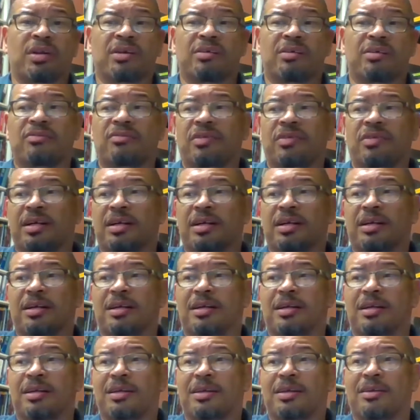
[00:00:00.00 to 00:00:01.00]
of,
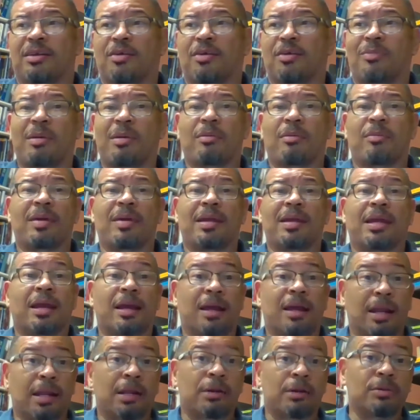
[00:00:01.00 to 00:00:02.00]
people being
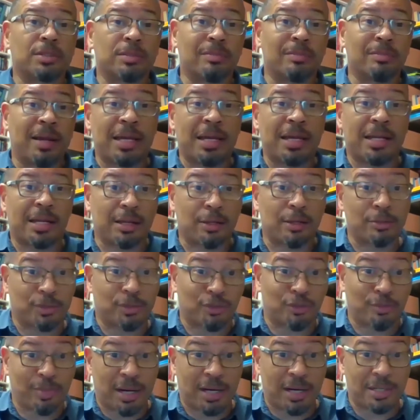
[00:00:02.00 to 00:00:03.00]
made
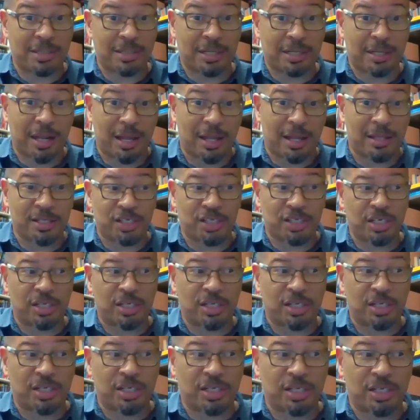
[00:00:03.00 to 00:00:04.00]
closer by
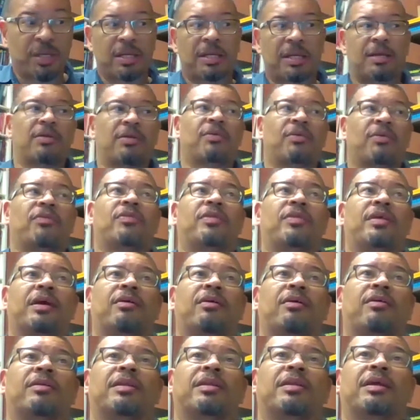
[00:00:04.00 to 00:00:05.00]
technology,
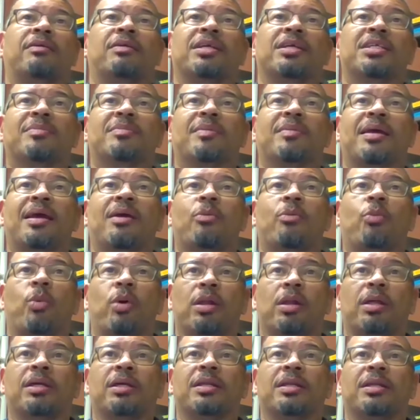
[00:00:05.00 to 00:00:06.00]
there needs to be a
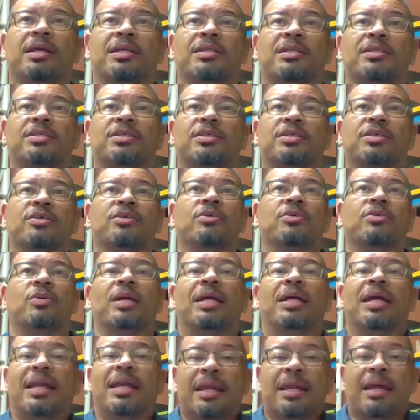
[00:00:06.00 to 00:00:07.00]
willingness to,
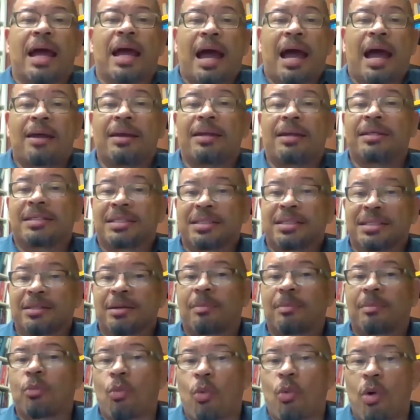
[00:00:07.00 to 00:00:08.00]
in
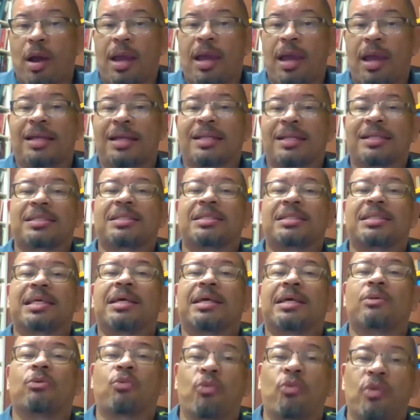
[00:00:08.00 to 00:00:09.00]
some way,
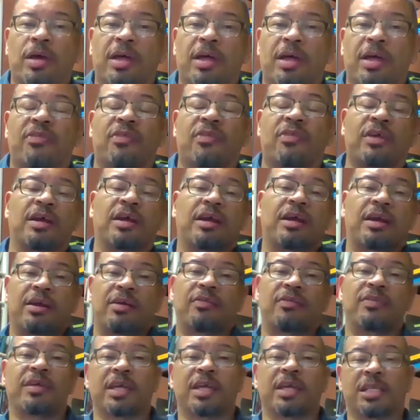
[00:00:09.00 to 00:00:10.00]
sit with
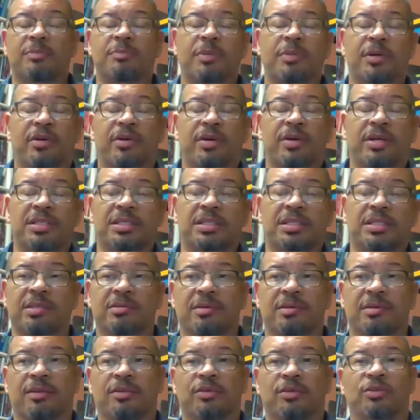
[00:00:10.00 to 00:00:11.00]
the experiences of
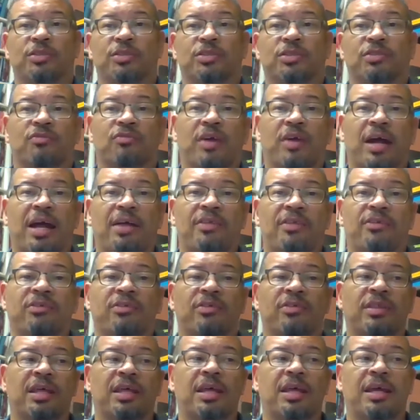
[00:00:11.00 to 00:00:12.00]
others rather
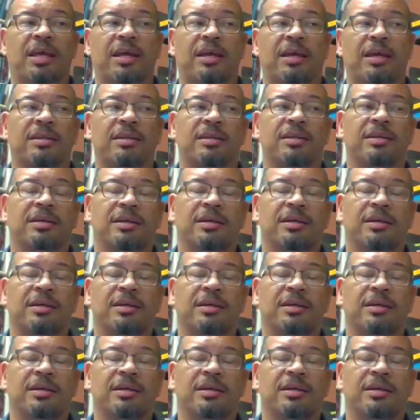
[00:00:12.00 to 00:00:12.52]
than